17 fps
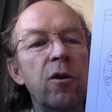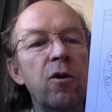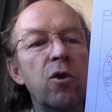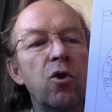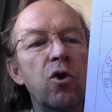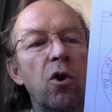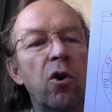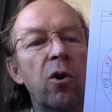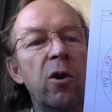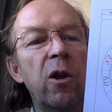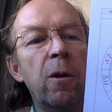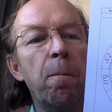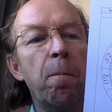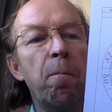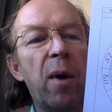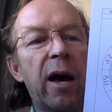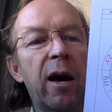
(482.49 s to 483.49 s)
journey
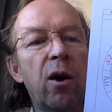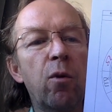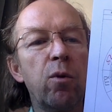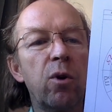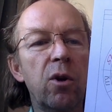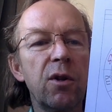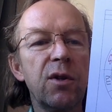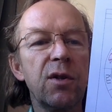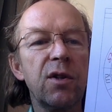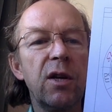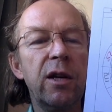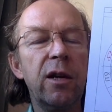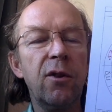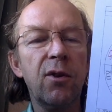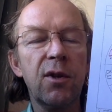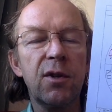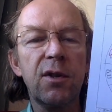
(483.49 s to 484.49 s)
backwards
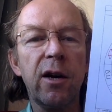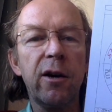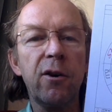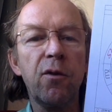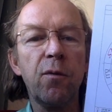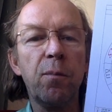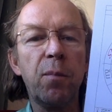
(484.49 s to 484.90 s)
in the sign of